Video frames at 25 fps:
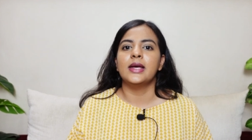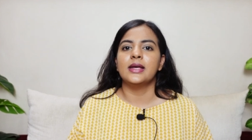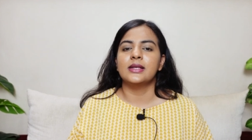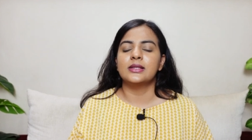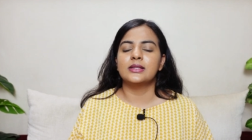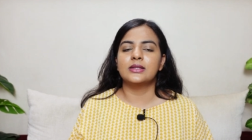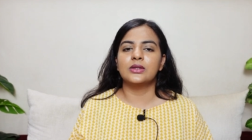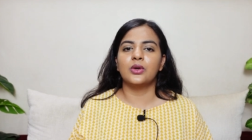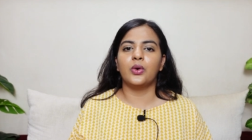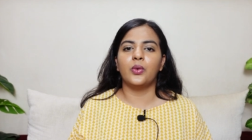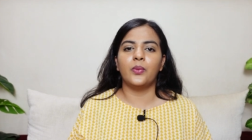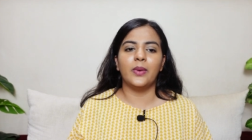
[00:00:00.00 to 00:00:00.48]

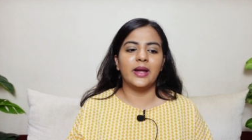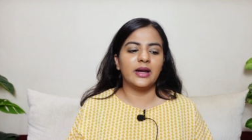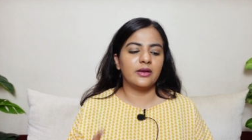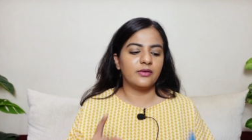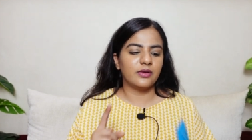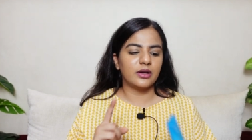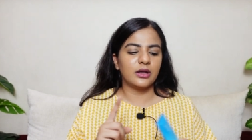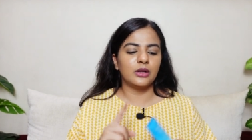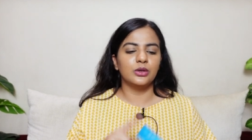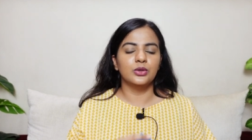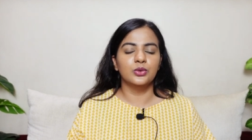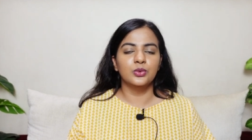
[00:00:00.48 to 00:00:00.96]
So
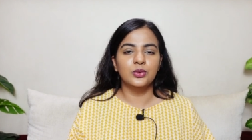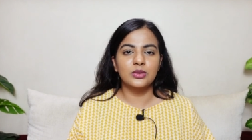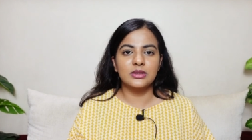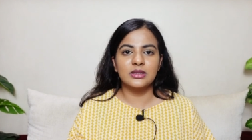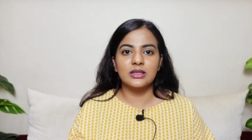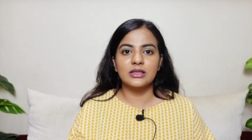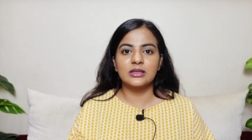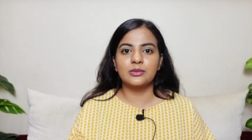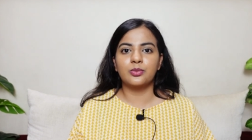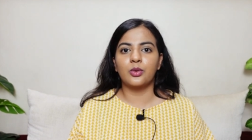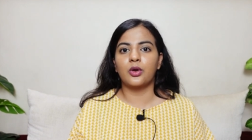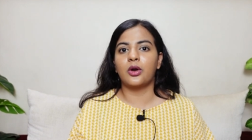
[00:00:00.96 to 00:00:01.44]
whenever I use
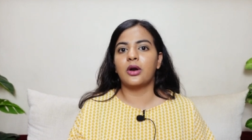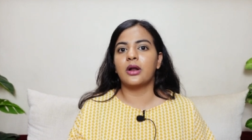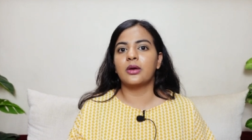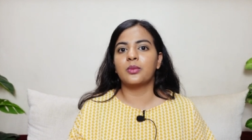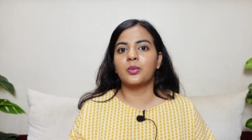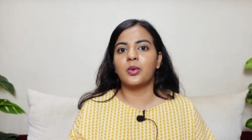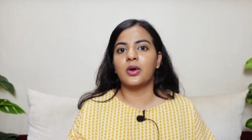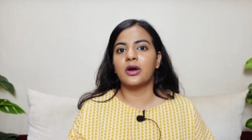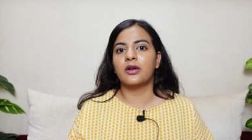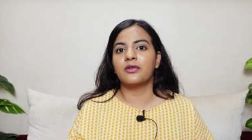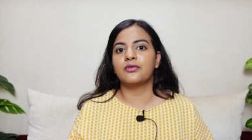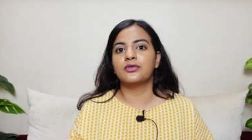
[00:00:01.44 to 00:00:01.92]
this
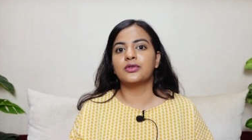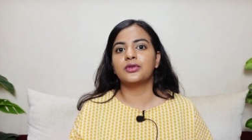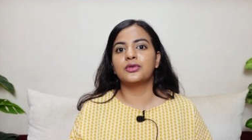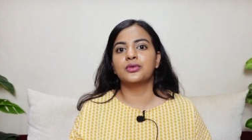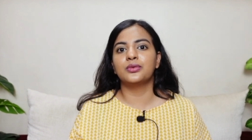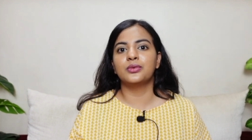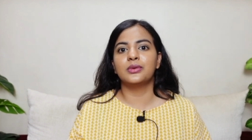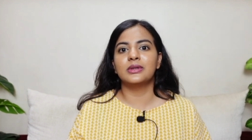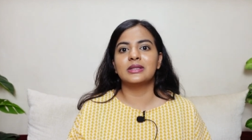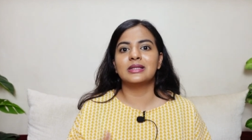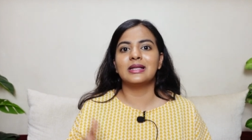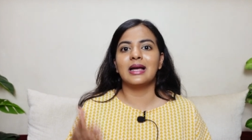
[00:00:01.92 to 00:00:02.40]
product, what I have to
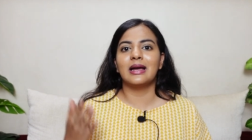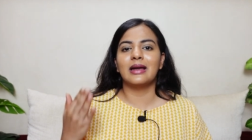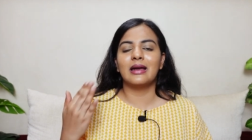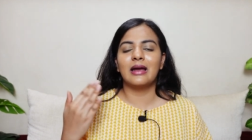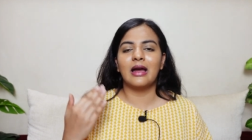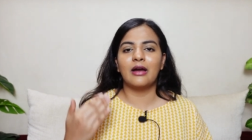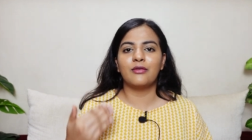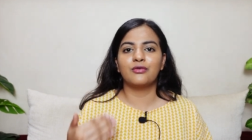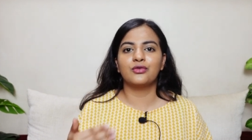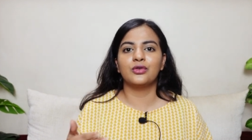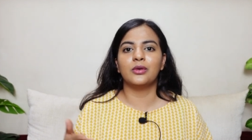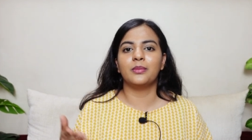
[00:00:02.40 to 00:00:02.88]
do is I
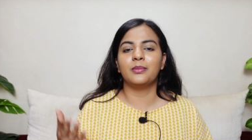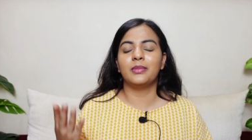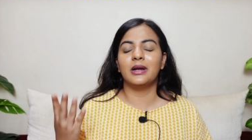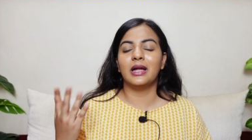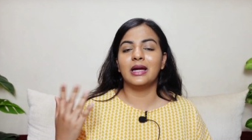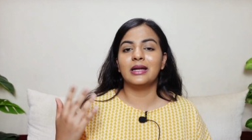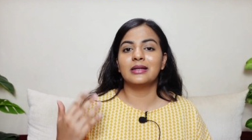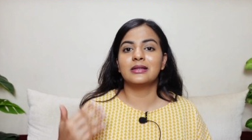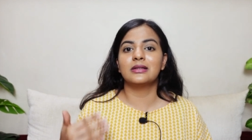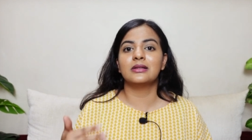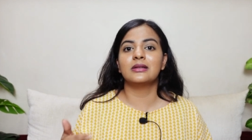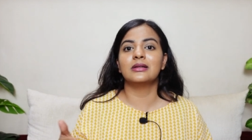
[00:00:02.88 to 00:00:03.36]
have to
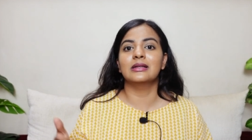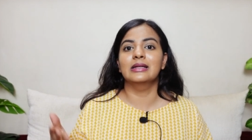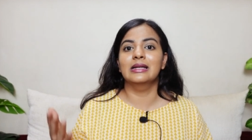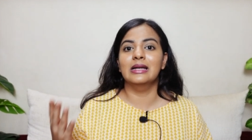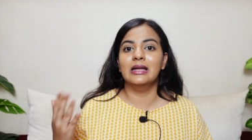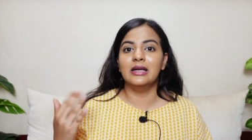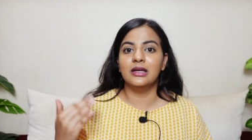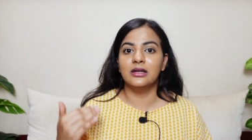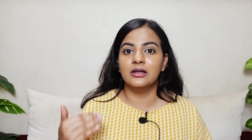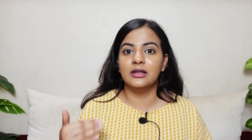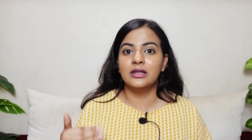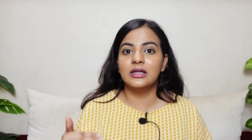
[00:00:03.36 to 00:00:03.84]
apply it in
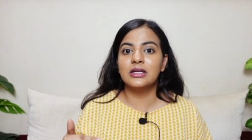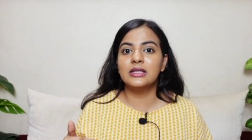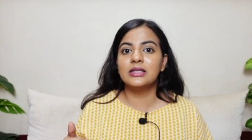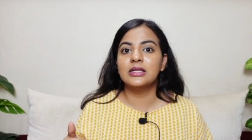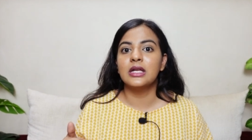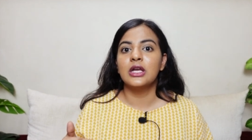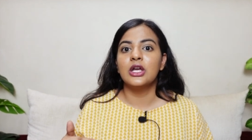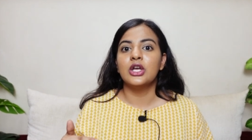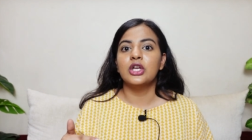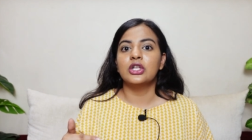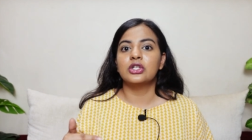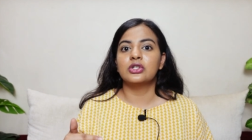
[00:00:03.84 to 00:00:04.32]

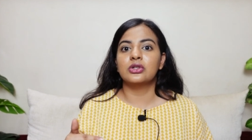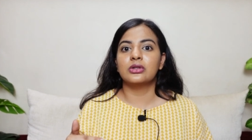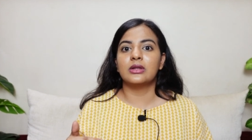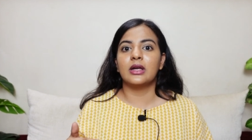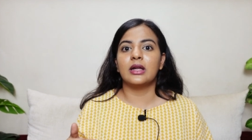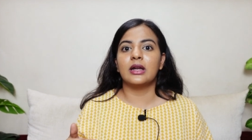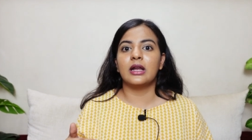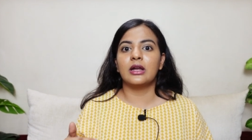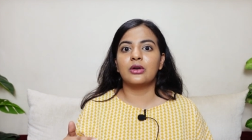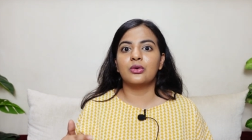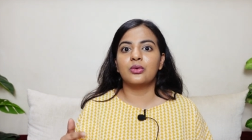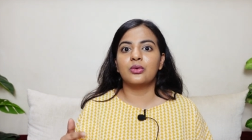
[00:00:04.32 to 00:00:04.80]
layers so that I